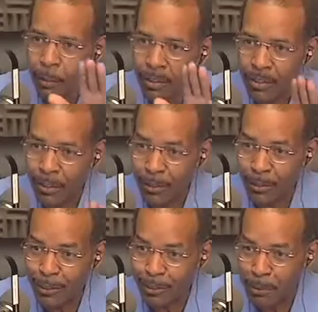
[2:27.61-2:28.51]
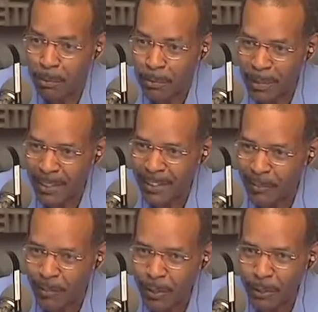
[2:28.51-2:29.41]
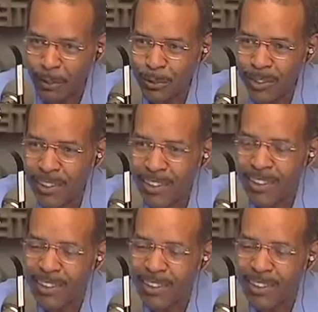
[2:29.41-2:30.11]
what year this will be viewed.